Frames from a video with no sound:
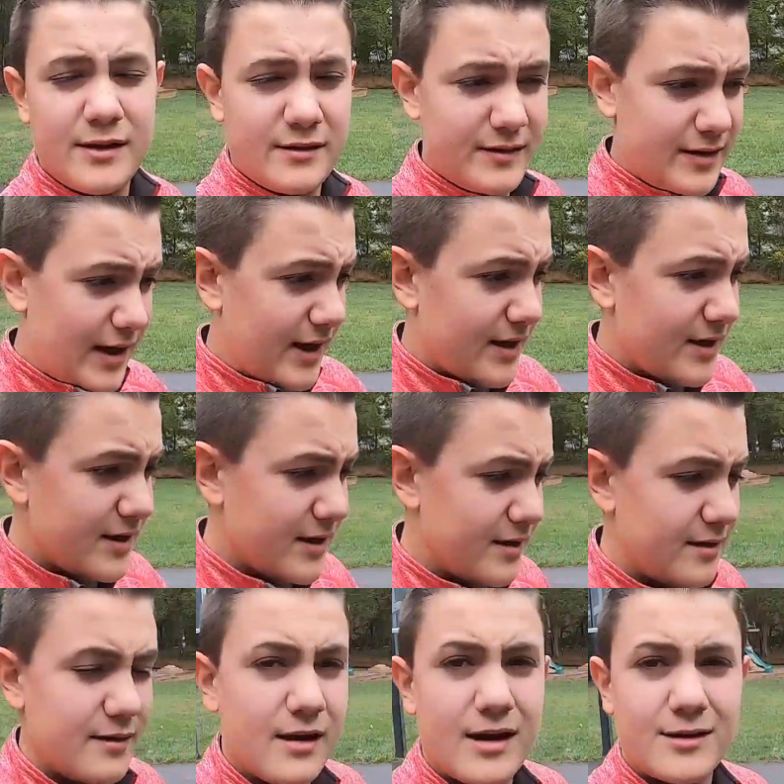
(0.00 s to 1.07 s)
Today
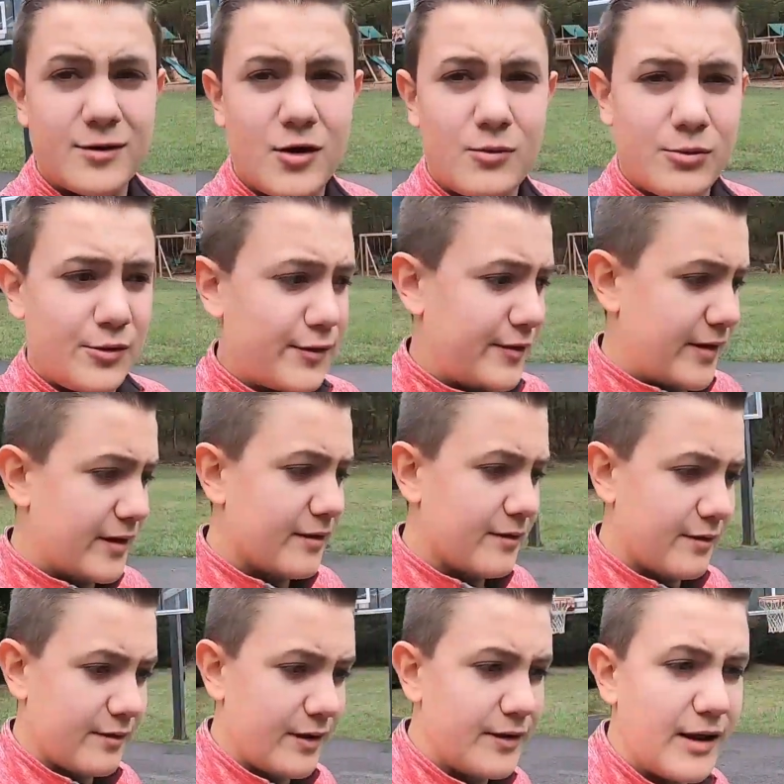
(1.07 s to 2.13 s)
is October 6th,
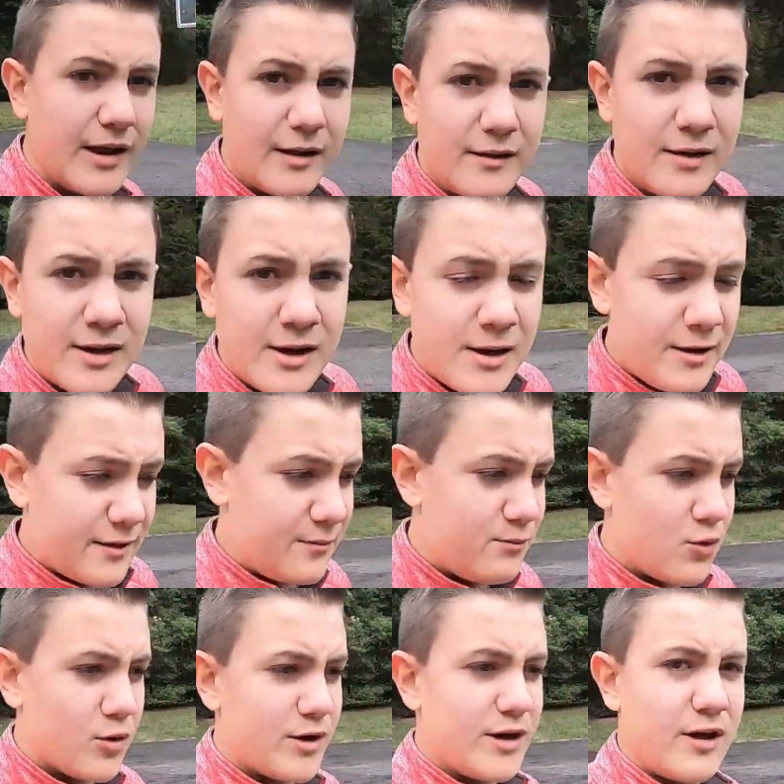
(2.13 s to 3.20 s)
Sunday, the
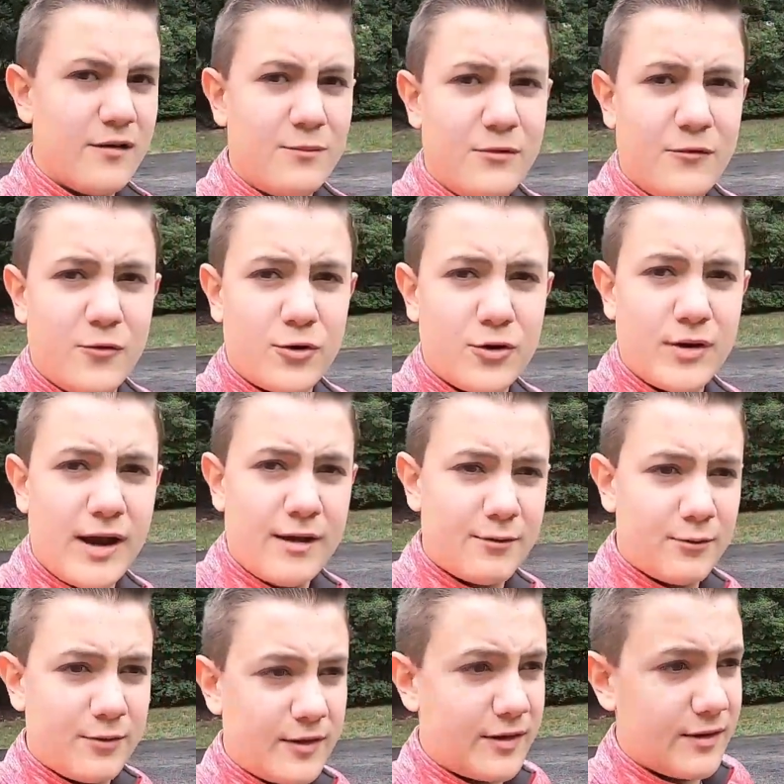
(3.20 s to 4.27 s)
morning of before you
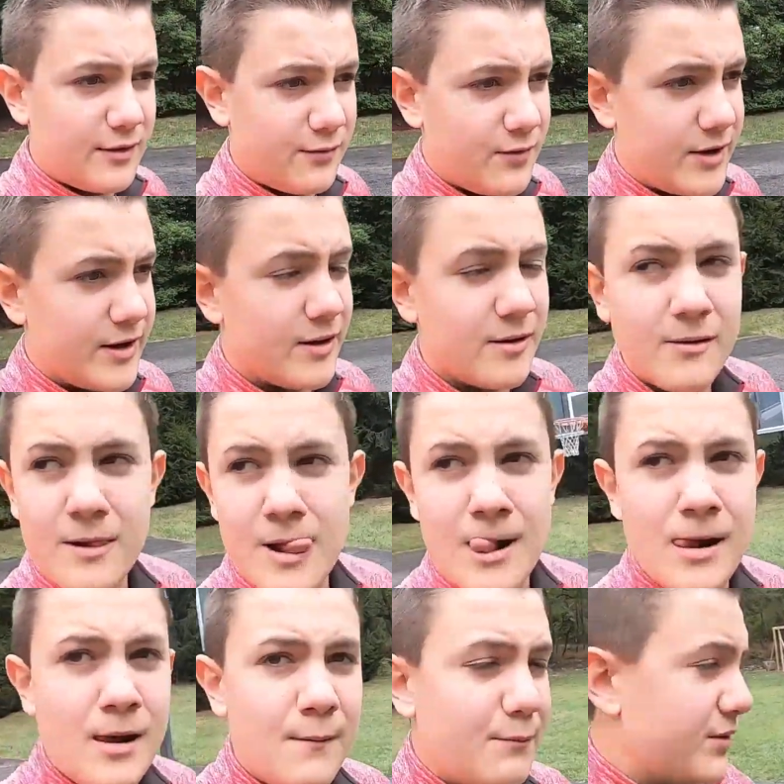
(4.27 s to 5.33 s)
guys will see this video.
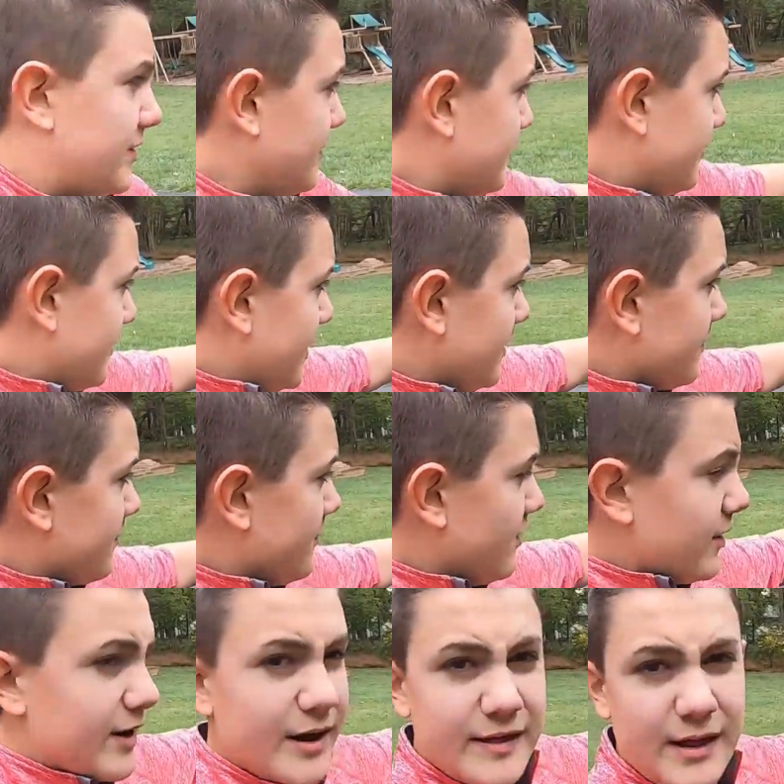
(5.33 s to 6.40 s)
But this is his
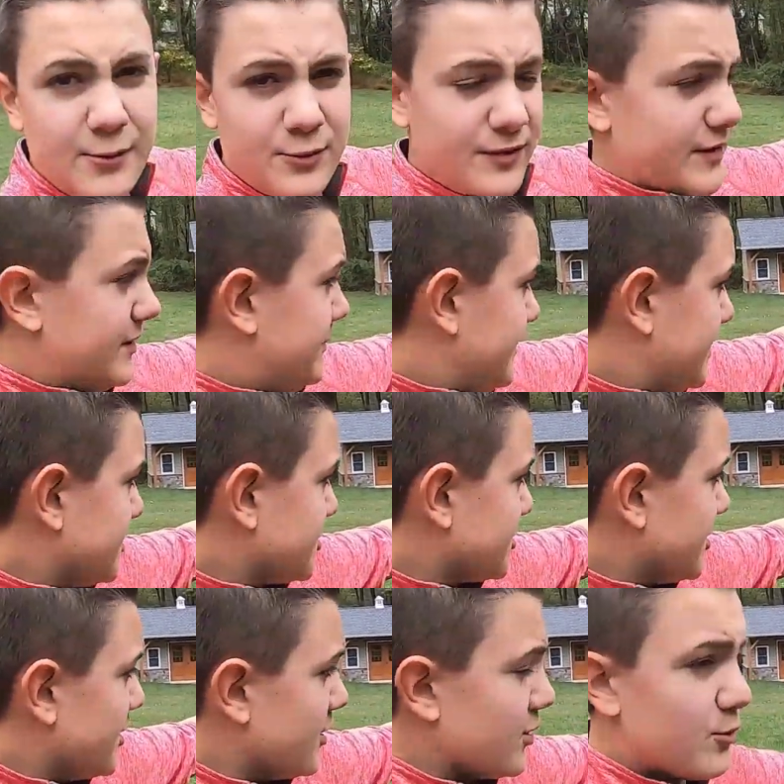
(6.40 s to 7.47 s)
lawn, and that was a ditch
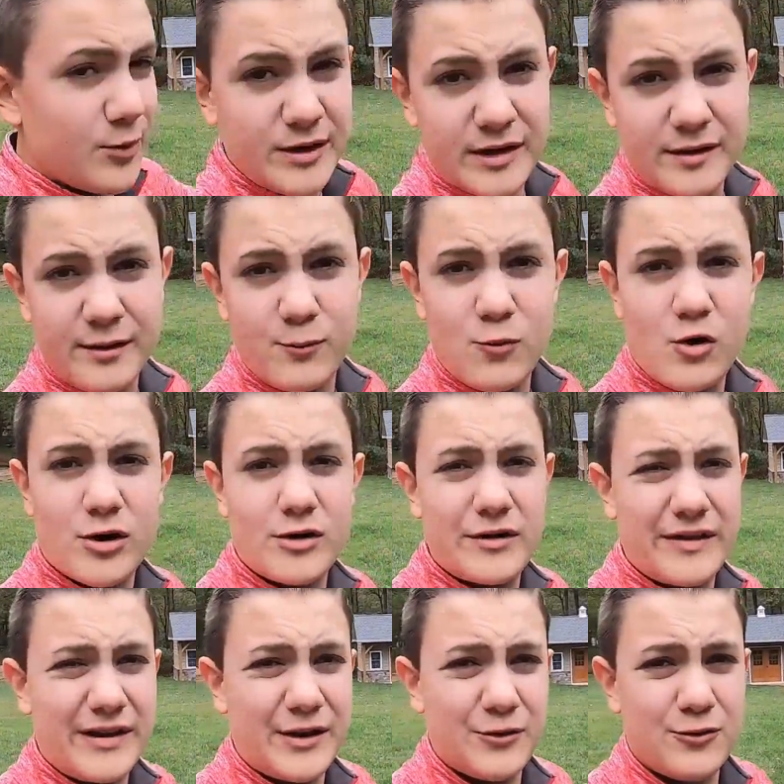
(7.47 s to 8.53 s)
we did some work
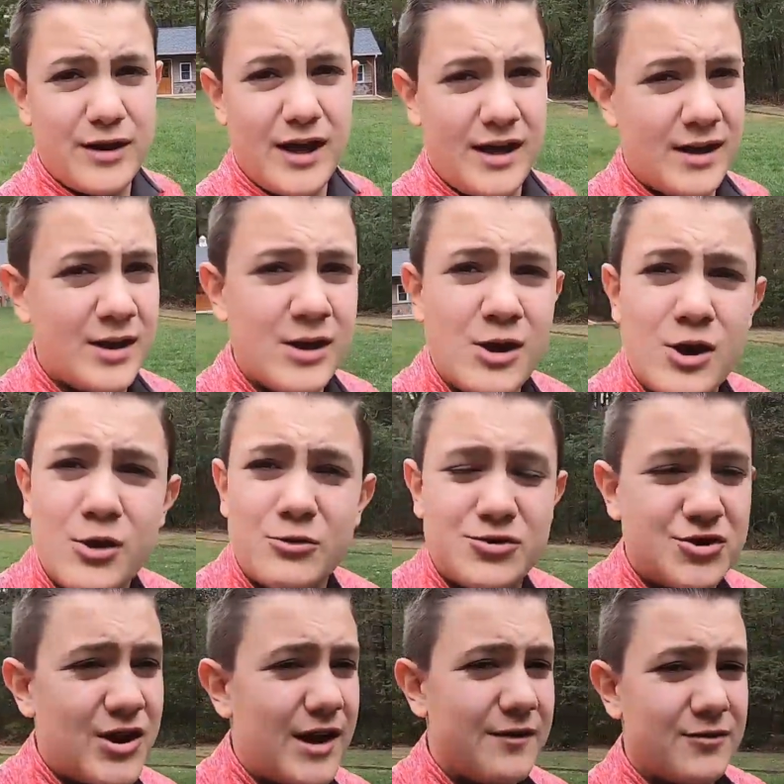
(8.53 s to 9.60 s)
on the other day. But
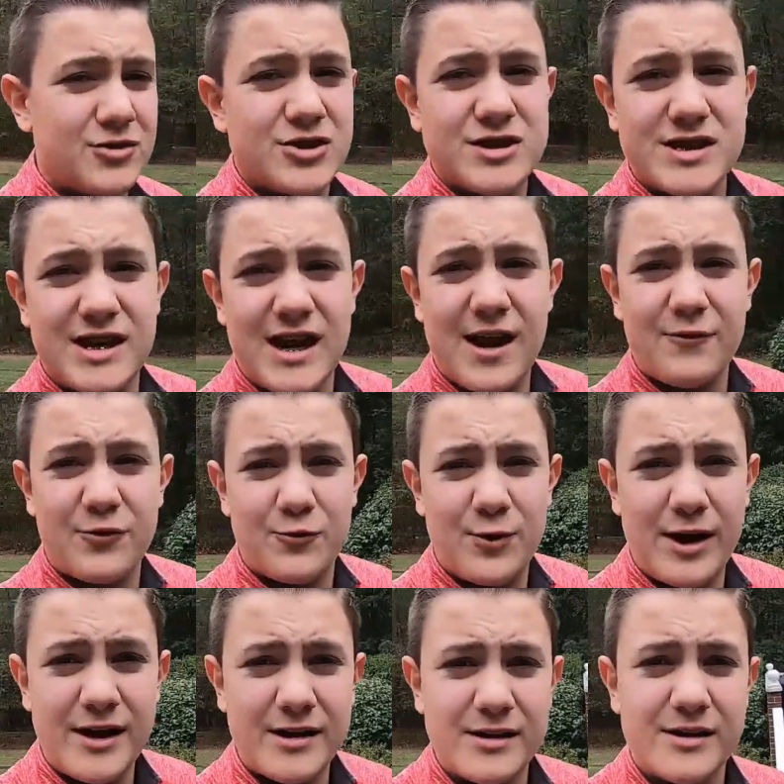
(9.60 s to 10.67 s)
you guys are just going to have to
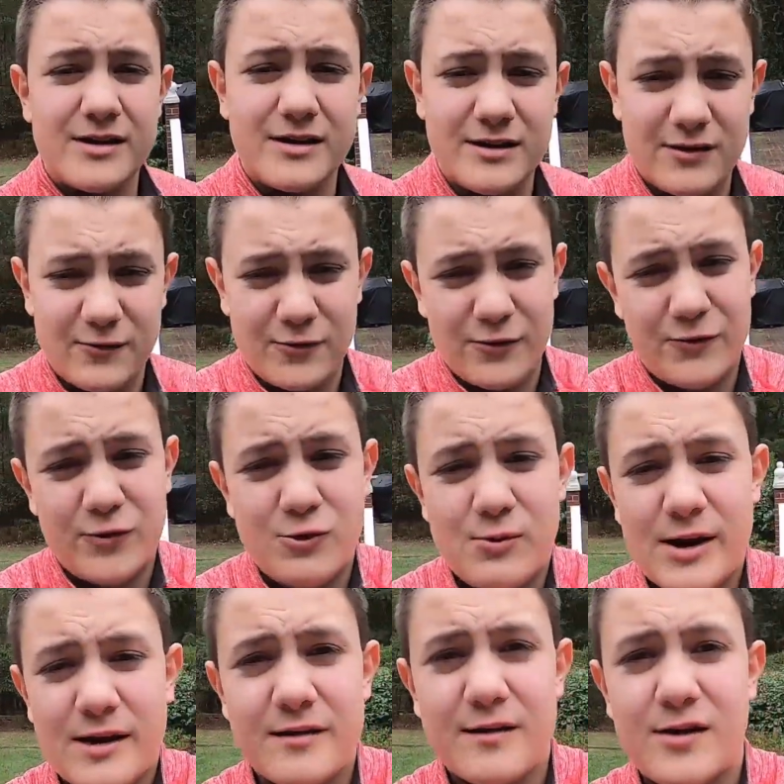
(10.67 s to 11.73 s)
wait for a few
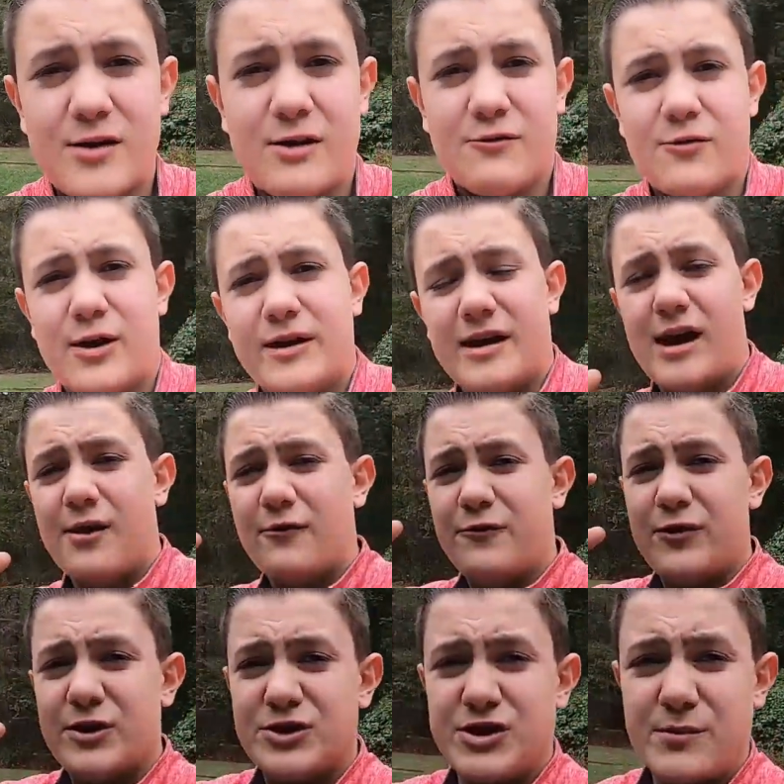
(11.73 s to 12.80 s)
weeks till I run down,
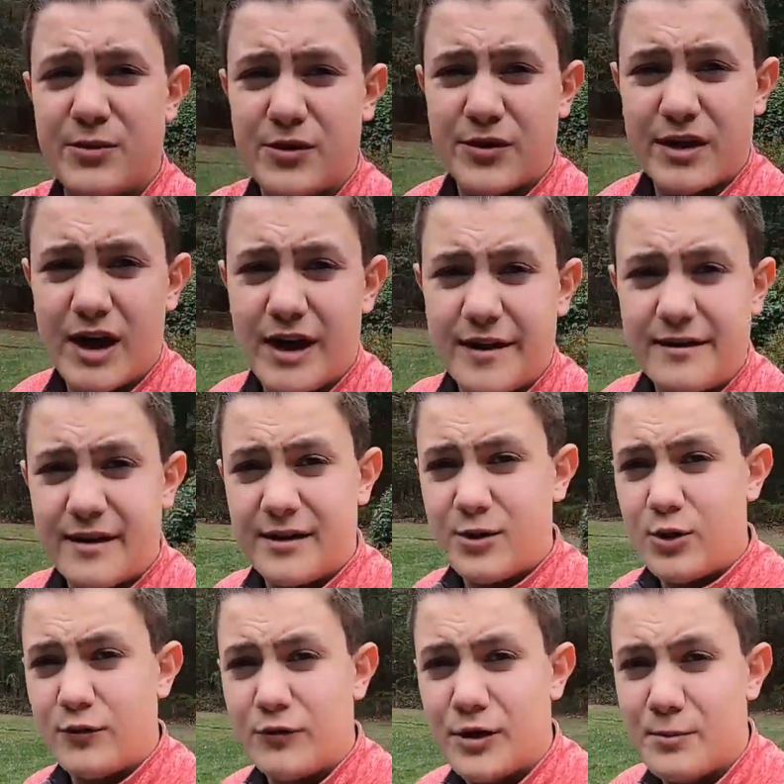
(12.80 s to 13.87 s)
finish up all the content
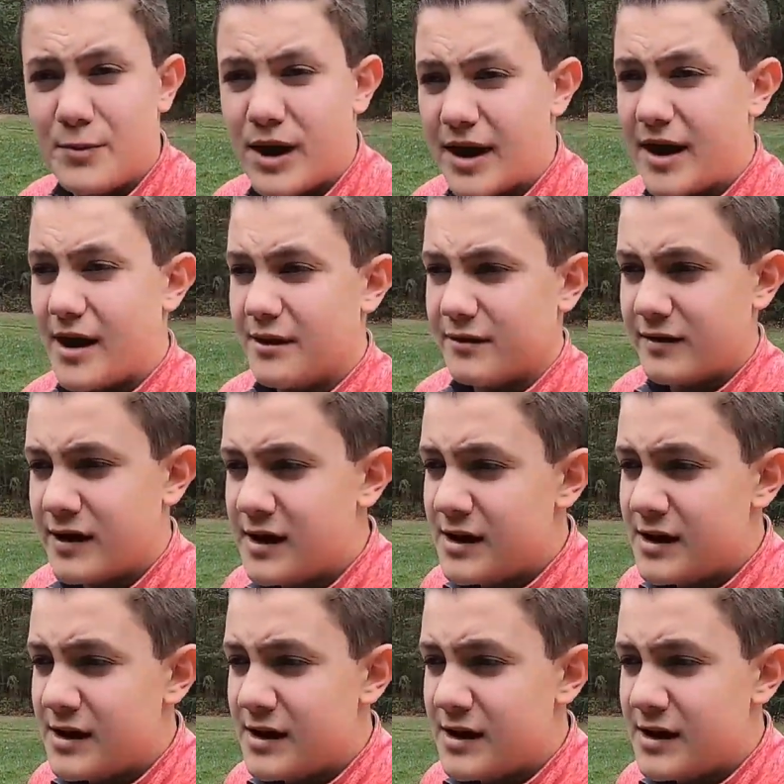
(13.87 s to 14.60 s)
over at my house